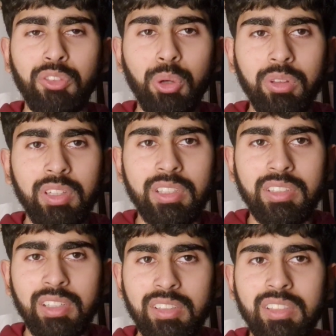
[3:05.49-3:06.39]
thought this
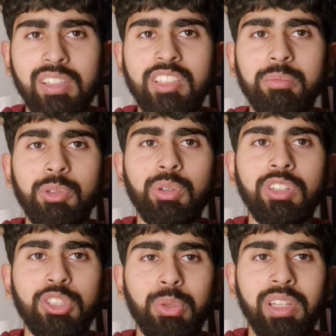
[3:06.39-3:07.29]
since he debuted
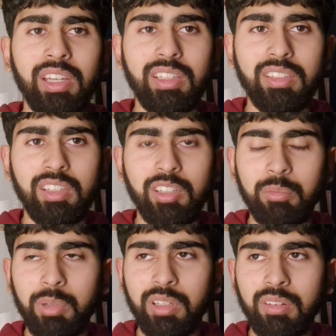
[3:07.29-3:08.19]
in 2018,
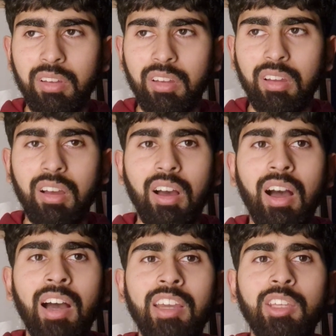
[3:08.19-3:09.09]
but
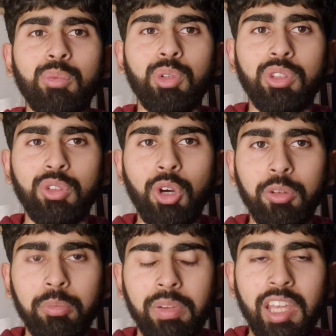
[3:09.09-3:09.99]
I would
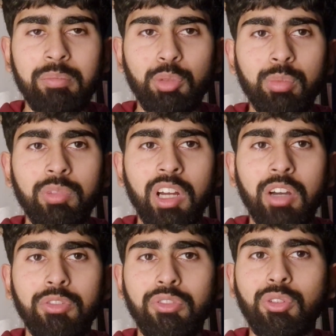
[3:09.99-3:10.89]
not play
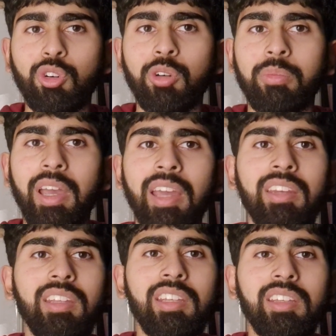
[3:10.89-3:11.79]
Bumrah for
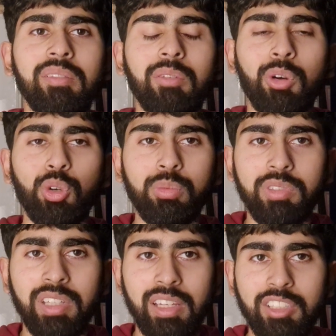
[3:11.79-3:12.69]
any home
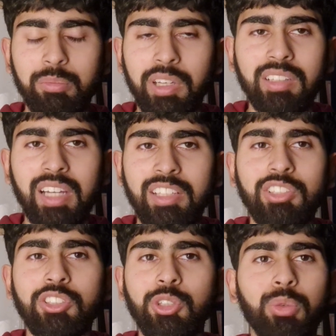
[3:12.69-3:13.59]
test because I
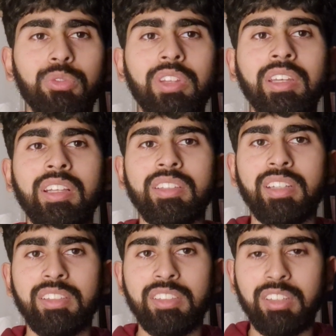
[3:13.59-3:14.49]
just don't think it's
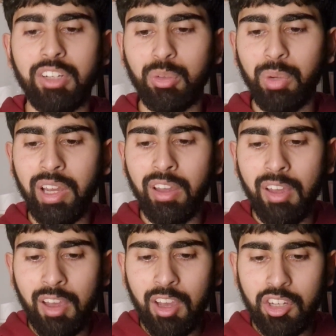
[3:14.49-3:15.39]
necessary. Where
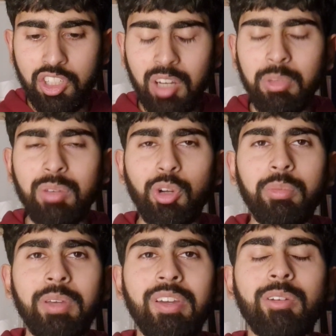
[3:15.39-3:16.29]
Shami won't
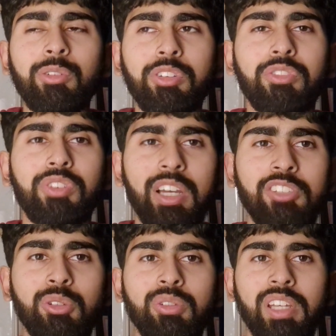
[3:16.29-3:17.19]
be available for the first
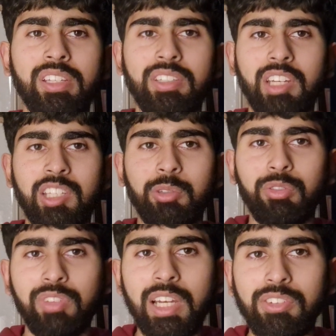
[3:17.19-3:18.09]
two tests, yes, you've
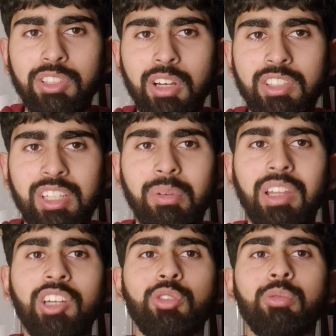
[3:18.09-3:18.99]
left out someone
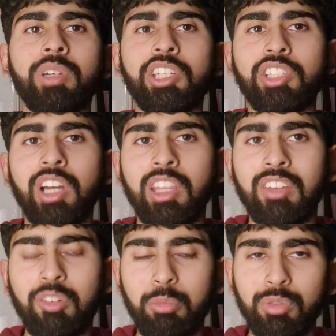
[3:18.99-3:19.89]
like a Umesh Yadav
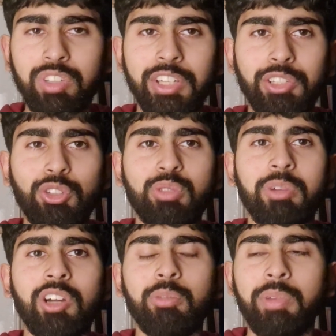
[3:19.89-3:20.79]
or Bhuvneshwar
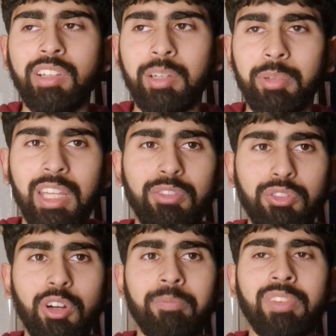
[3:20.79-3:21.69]
Kumar, who picked up an 8
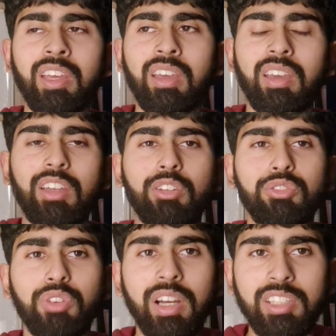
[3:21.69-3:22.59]
for in his
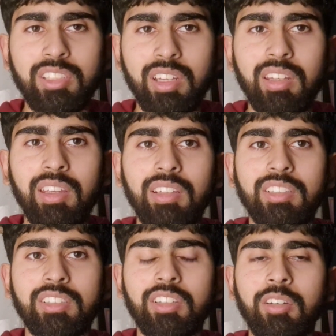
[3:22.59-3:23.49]
first
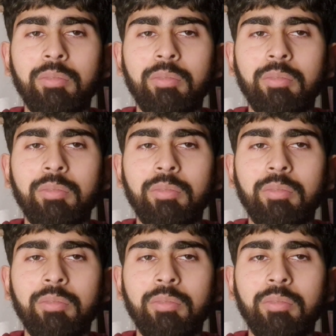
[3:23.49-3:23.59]
innings,